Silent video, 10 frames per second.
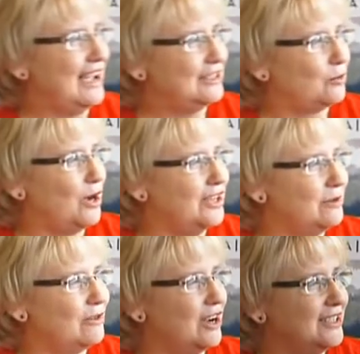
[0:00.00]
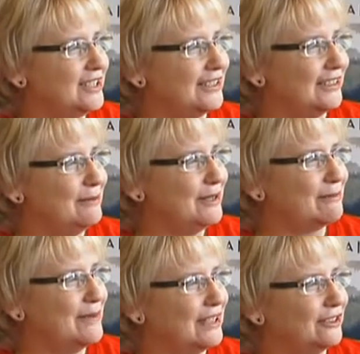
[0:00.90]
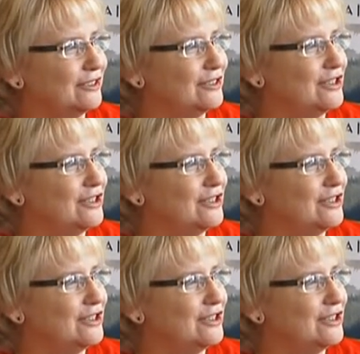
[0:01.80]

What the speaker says: has won the bronze Olympic medal